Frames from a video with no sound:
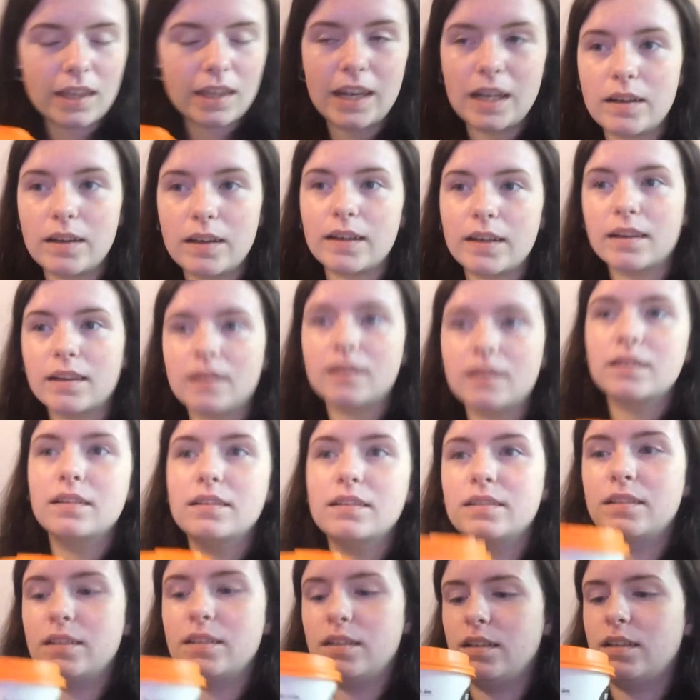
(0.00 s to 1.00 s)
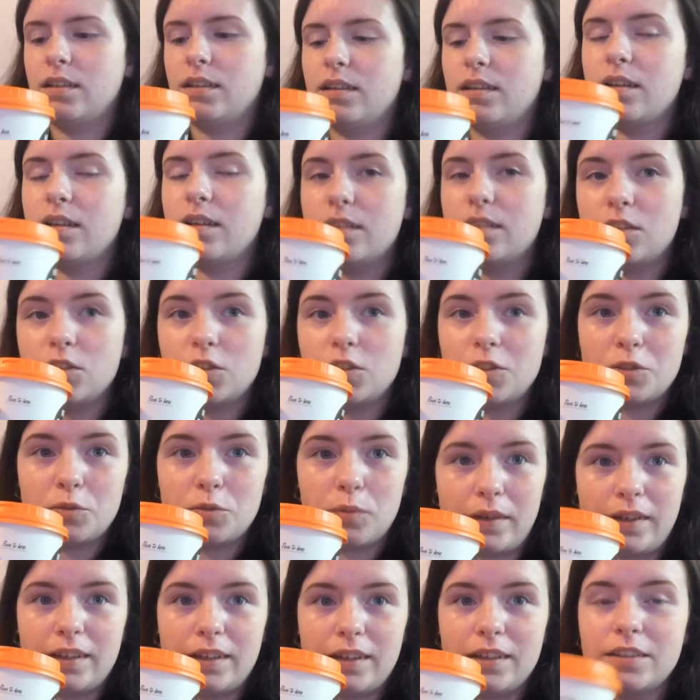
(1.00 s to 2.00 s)
Anyway, she's
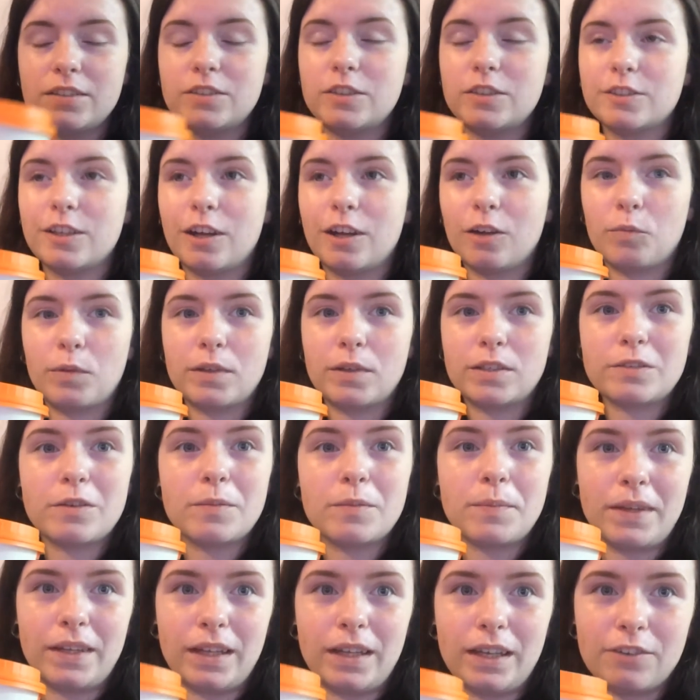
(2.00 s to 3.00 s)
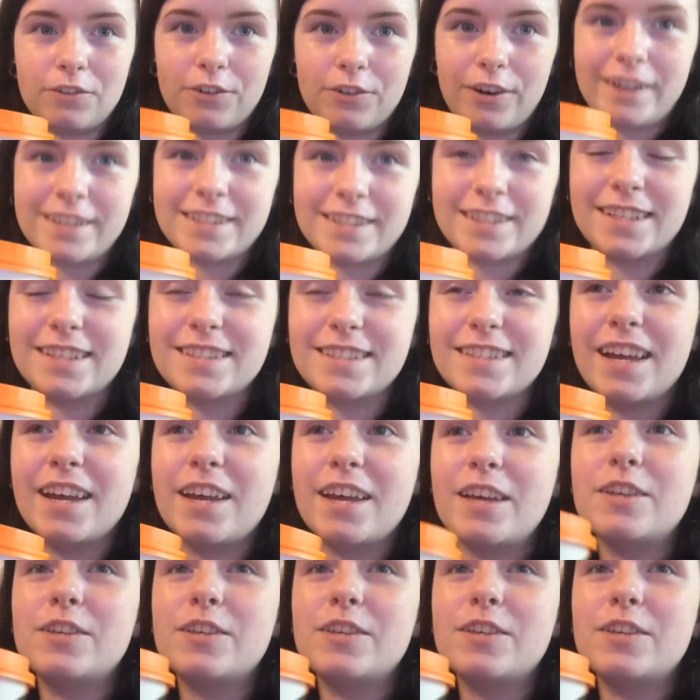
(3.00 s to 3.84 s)
20. She's halfway to a midlife crisis.